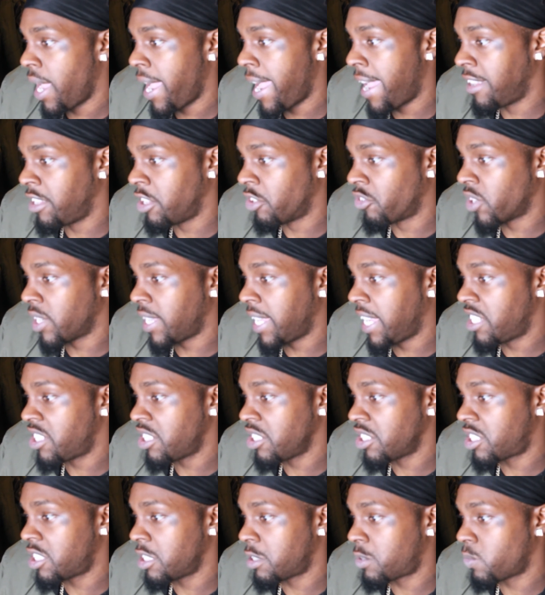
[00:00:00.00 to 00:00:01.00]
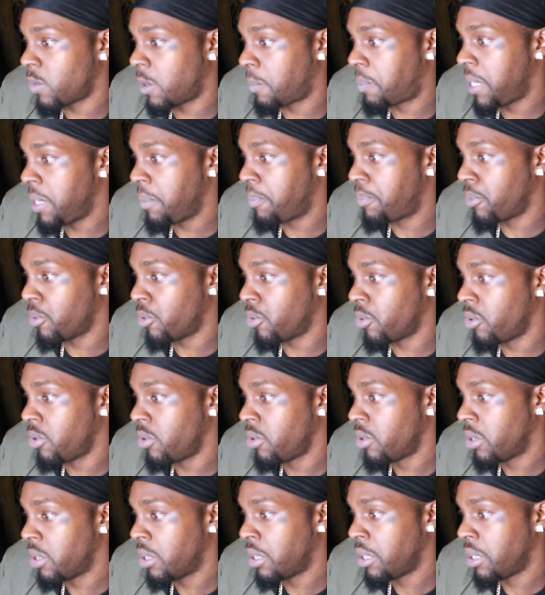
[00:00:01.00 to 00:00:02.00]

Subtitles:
And the relationships where people